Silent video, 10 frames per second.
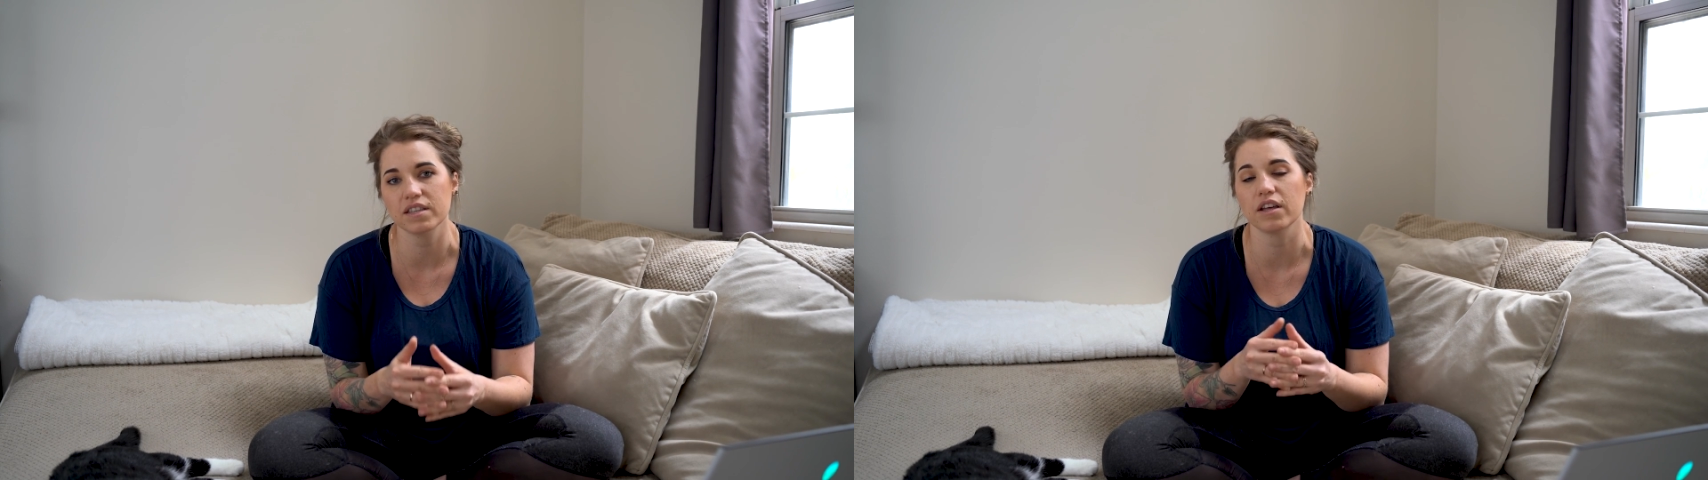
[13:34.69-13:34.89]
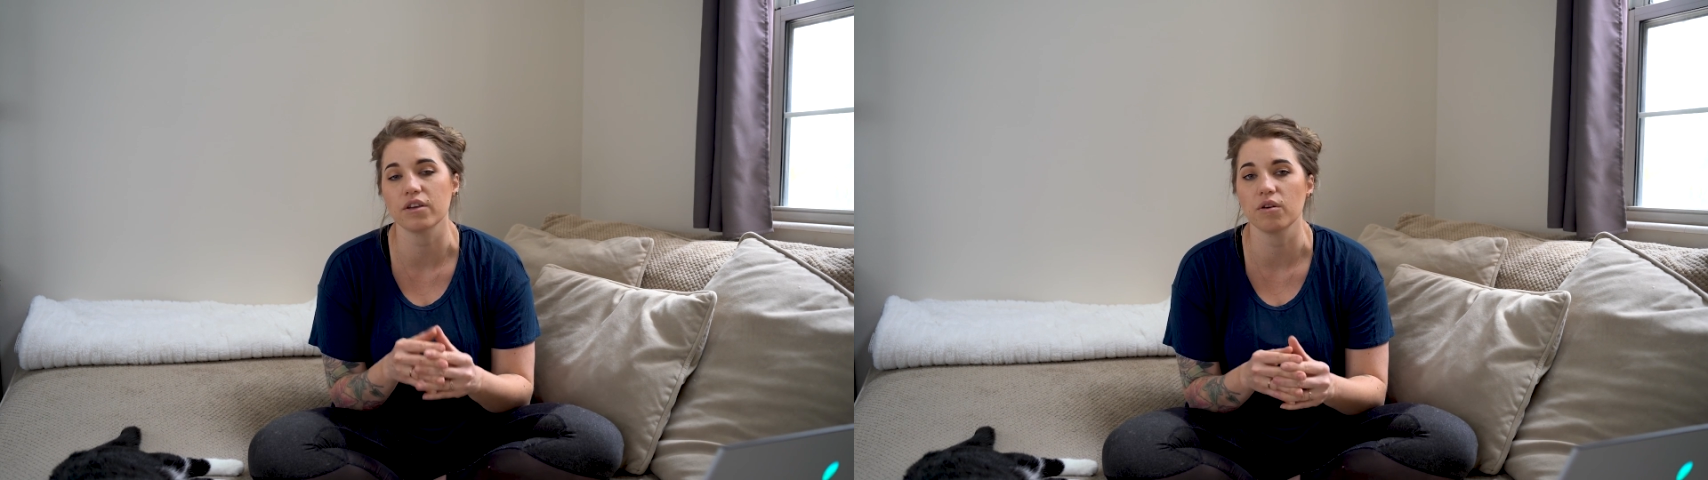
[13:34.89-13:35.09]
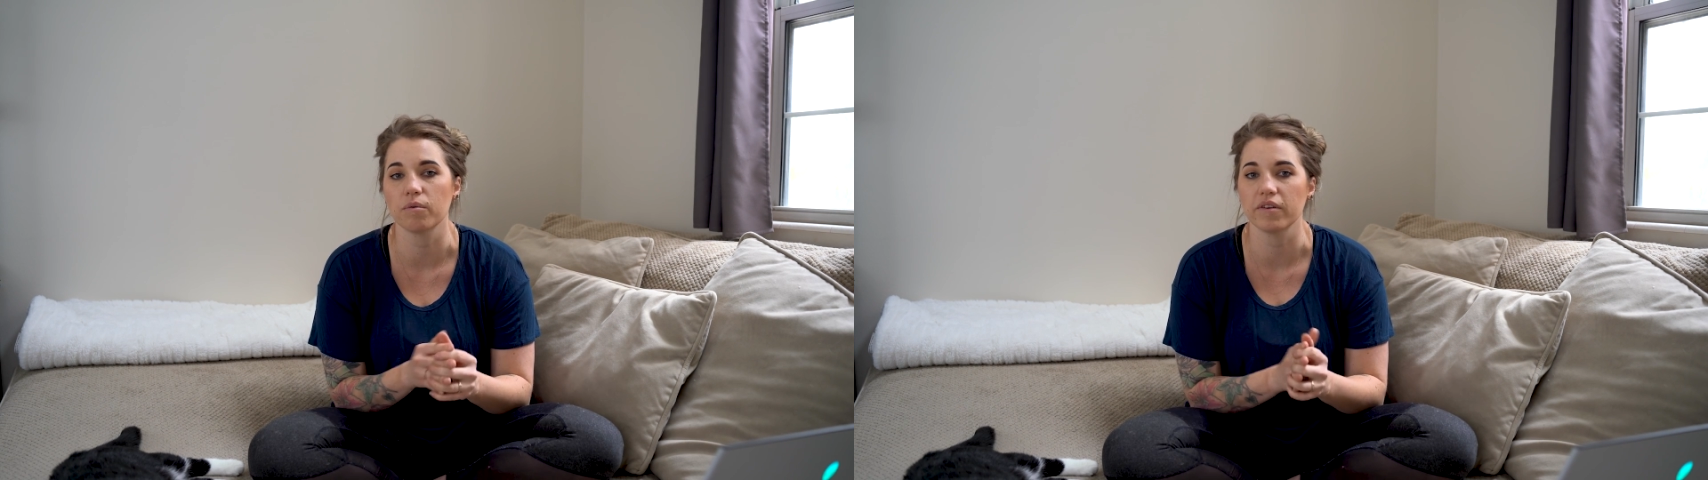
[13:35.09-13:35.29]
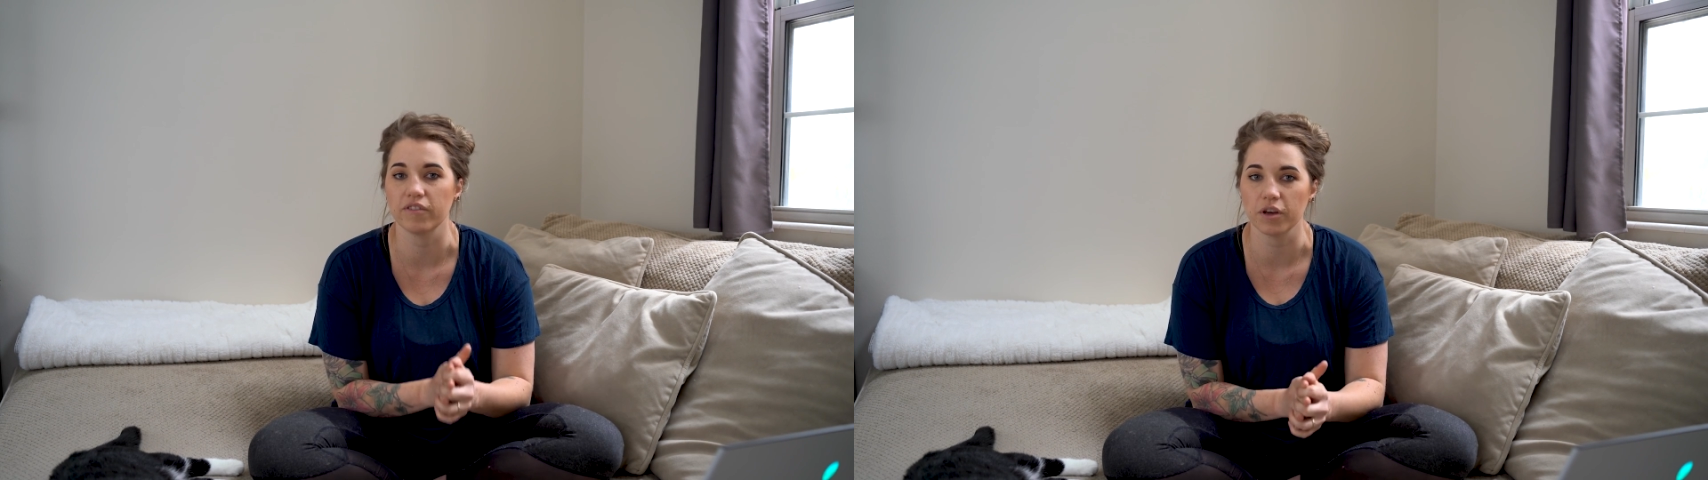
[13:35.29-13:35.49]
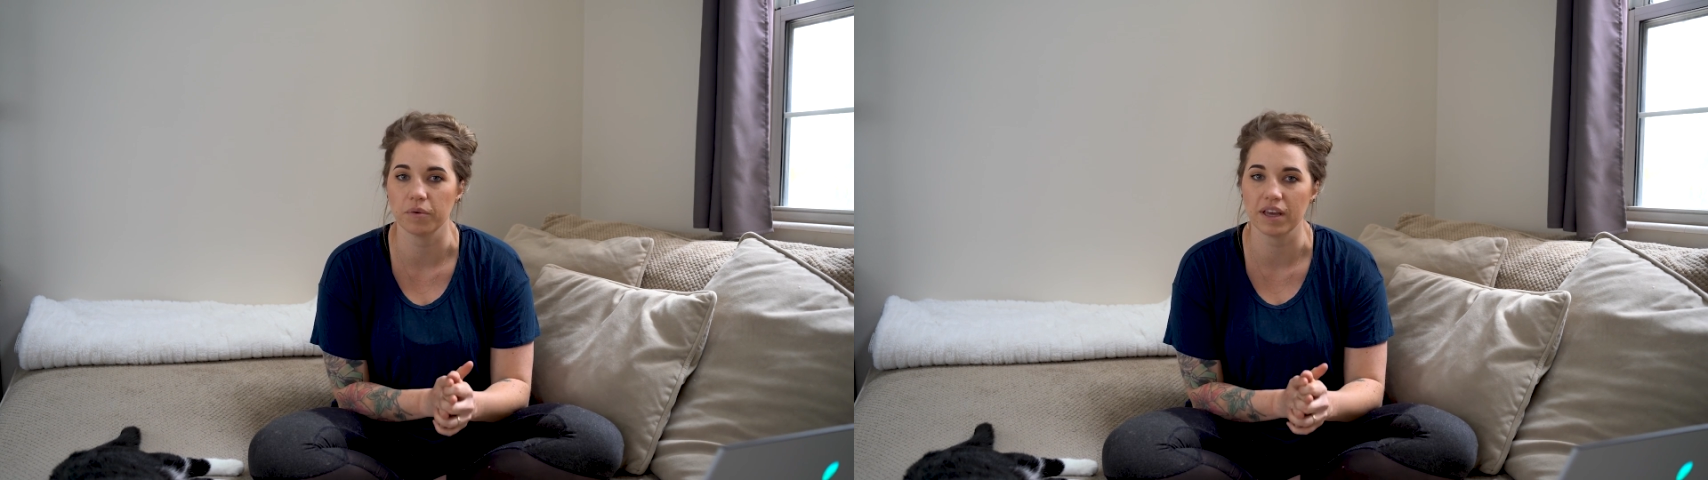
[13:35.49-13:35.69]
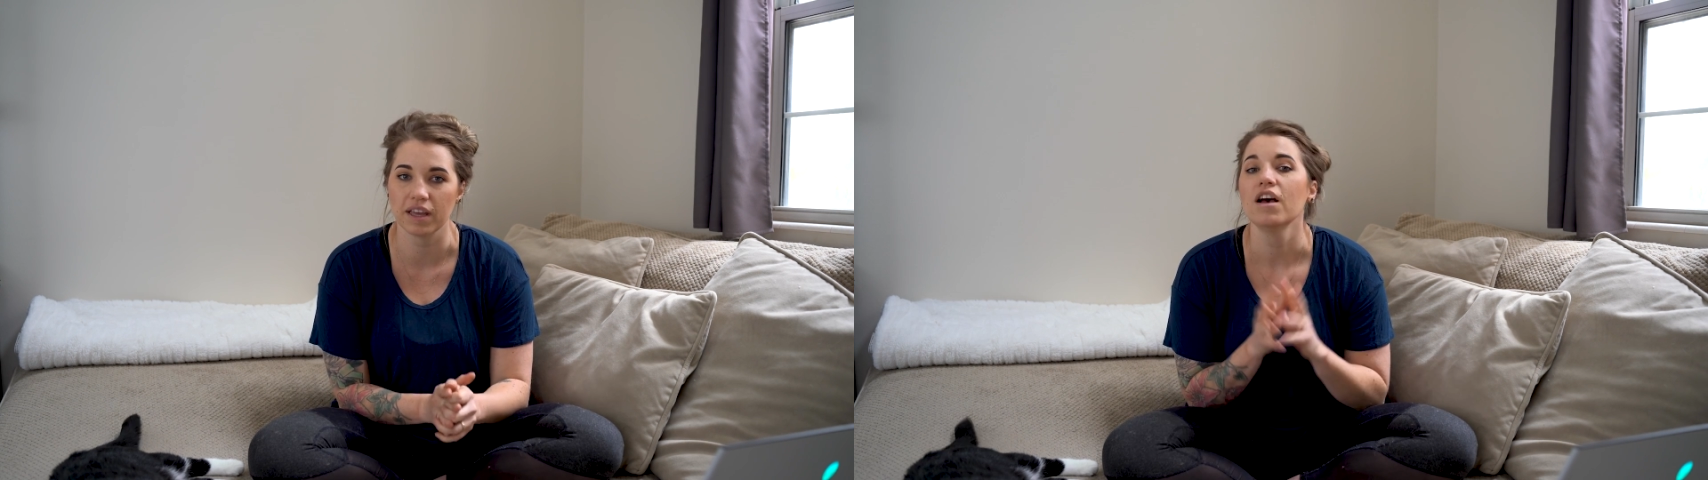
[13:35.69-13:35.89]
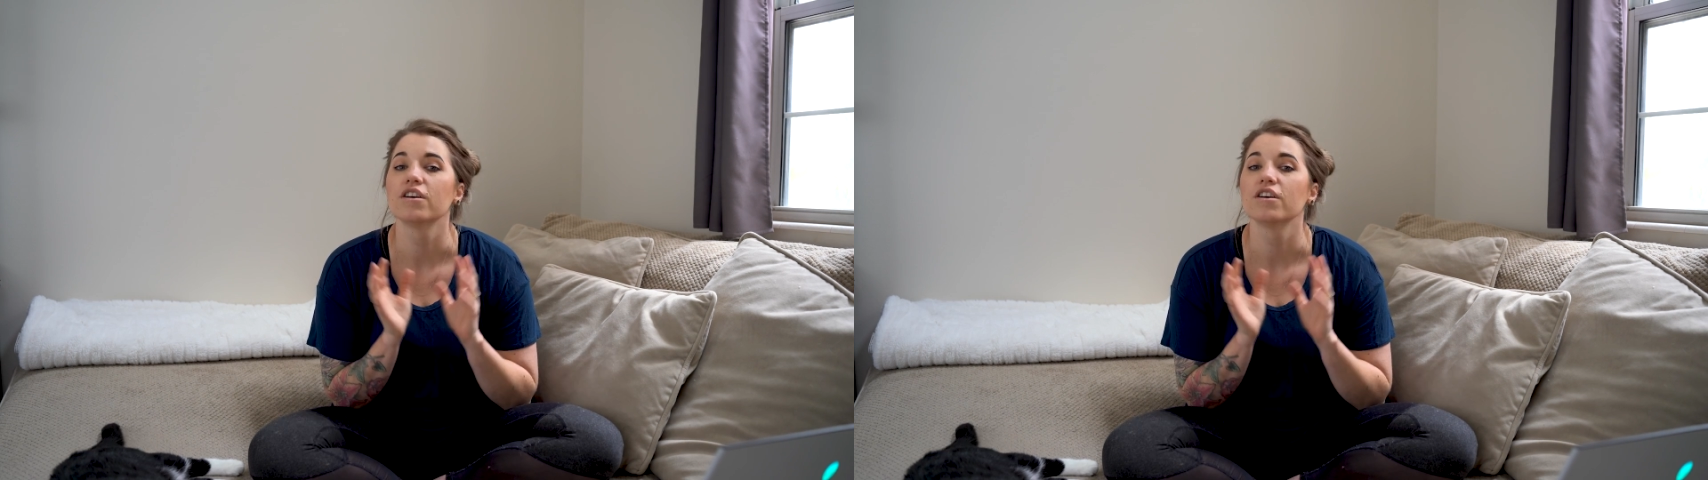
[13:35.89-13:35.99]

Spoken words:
that you're reviewing.